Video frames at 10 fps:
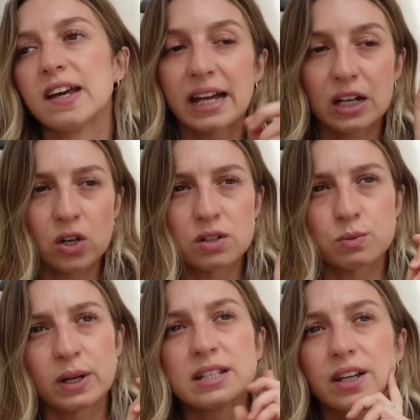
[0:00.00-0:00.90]
That cos
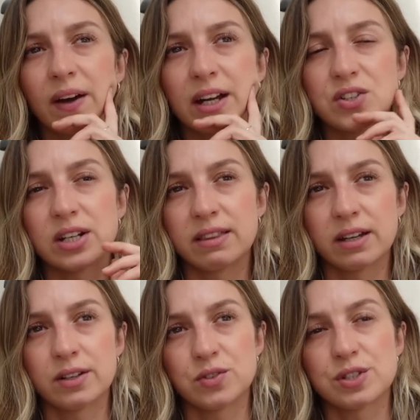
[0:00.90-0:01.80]
waistcoat actually
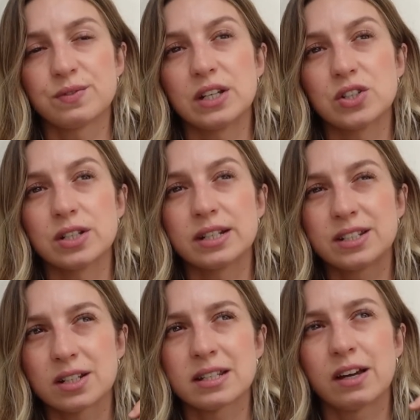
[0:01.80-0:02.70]
that I've just featured
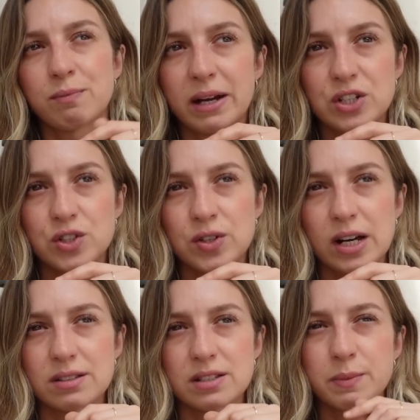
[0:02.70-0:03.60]
does have matching trousers,